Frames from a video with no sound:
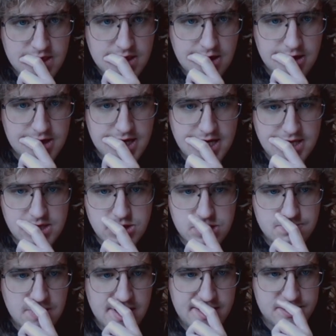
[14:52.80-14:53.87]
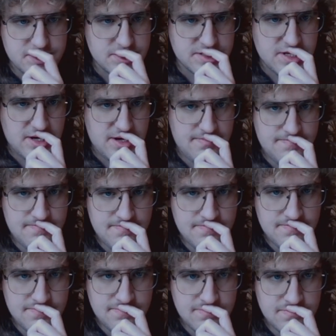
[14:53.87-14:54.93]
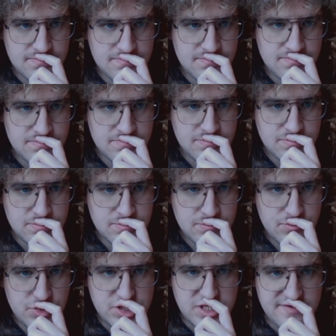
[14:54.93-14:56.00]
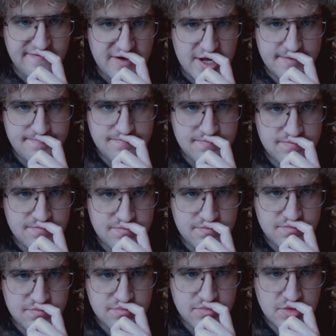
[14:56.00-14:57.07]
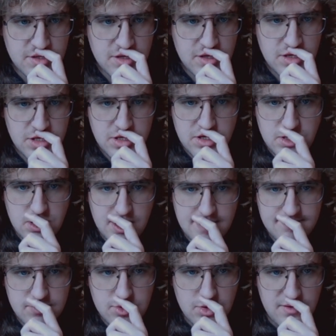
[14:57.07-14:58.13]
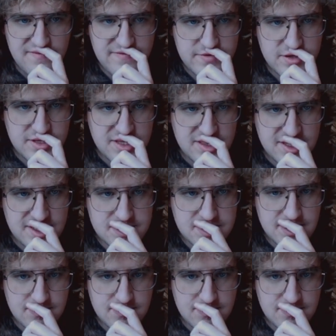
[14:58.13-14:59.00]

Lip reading: Okay, they're just playing us on time, which is fine. You know, I'm confident in this.